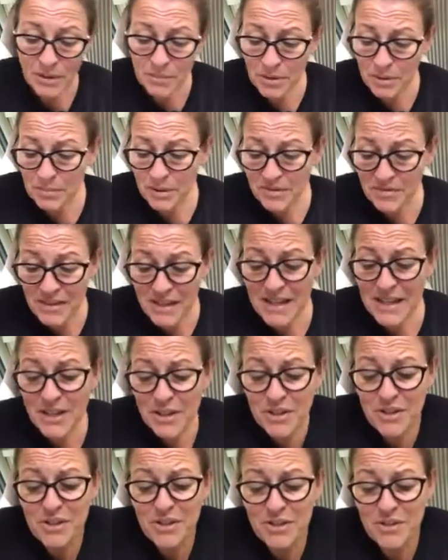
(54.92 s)
but my really
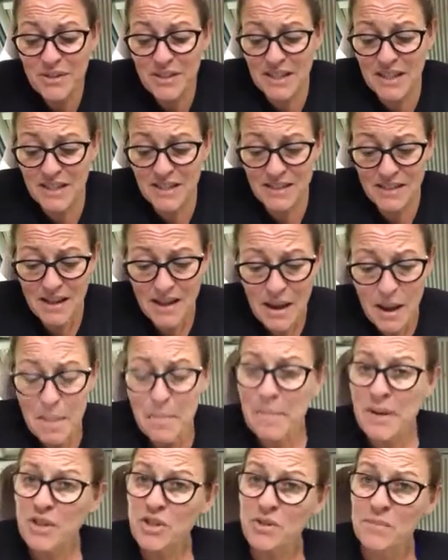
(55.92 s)
good news is
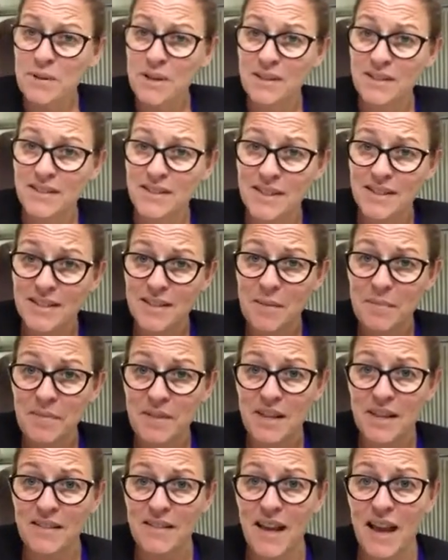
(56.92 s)
measurements are
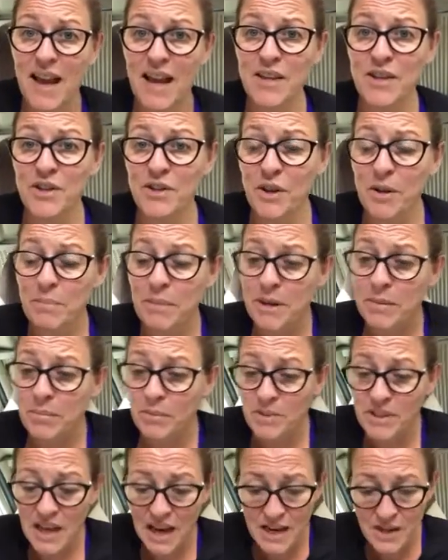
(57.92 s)
something that, you know,
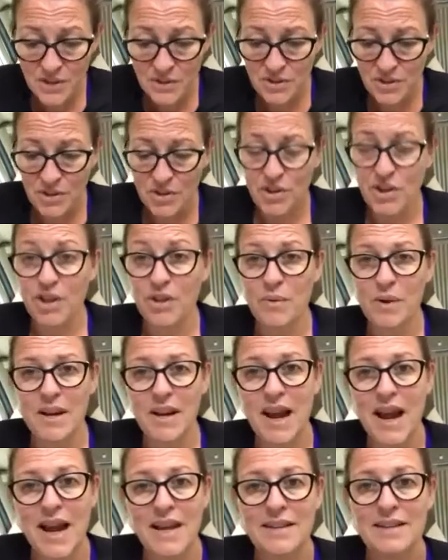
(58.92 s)
people tell you to do, and
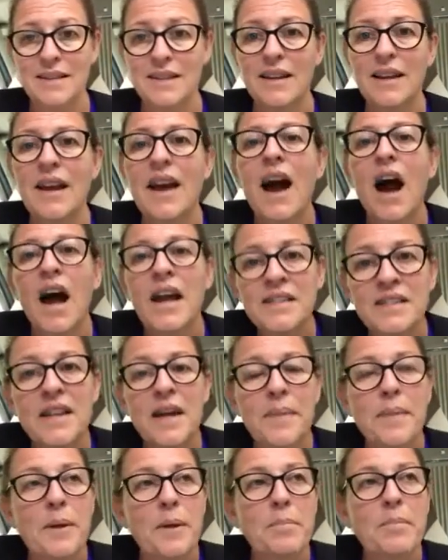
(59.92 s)
I'd
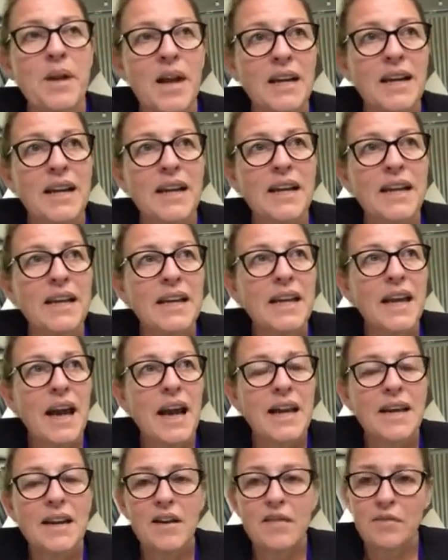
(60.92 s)
done them luckily,
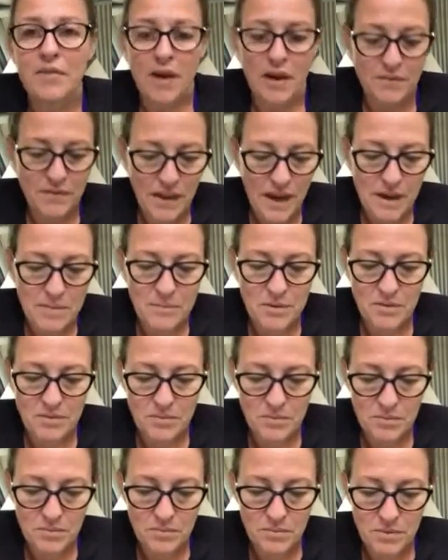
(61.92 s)
and I've kept
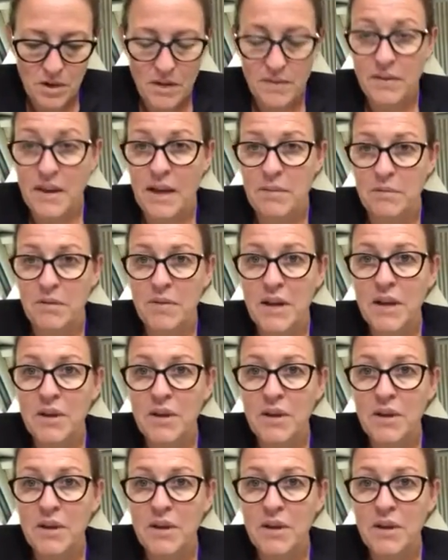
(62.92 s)
the